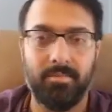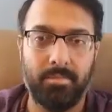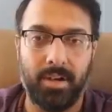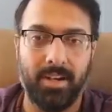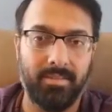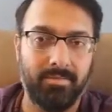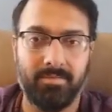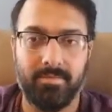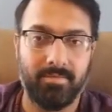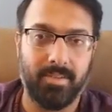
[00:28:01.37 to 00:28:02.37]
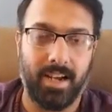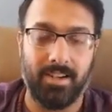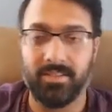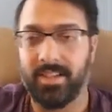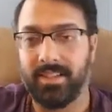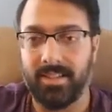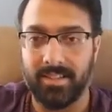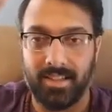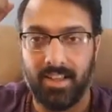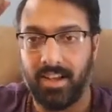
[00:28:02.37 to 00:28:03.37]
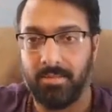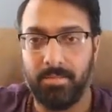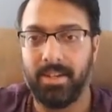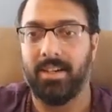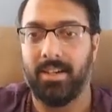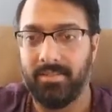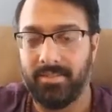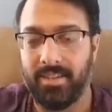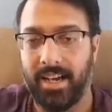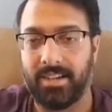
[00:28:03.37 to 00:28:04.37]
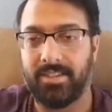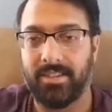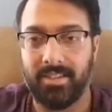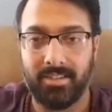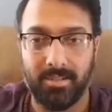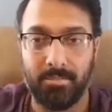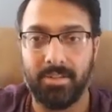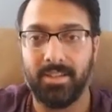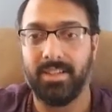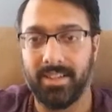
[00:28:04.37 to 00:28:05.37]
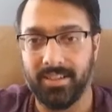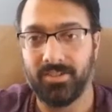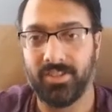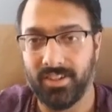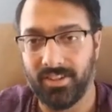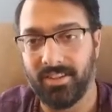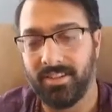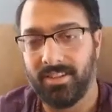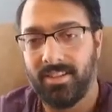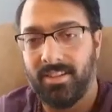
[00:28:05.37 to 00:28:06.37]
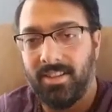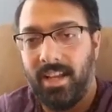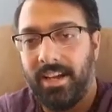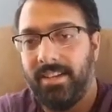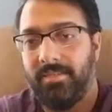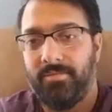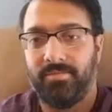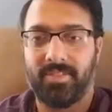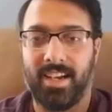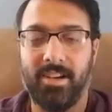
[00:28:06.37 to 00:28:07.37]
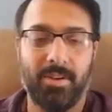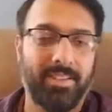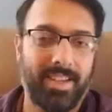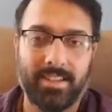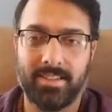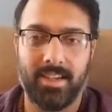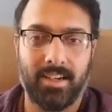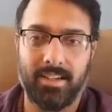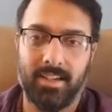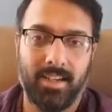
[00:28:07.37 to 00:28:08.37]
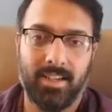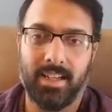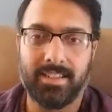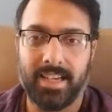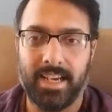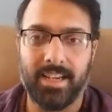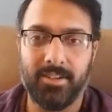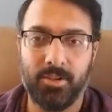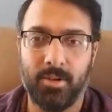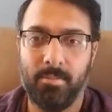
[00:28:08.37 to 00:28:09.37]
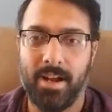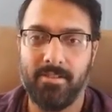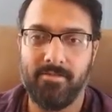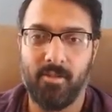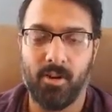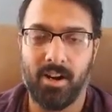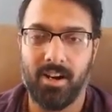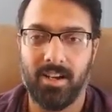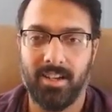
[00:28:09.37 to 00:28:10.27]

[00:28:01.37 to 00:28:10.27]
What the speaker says: but I don't think there's a cloth big enough to actually completely conceal light. Anyway, that's getting into a metaphor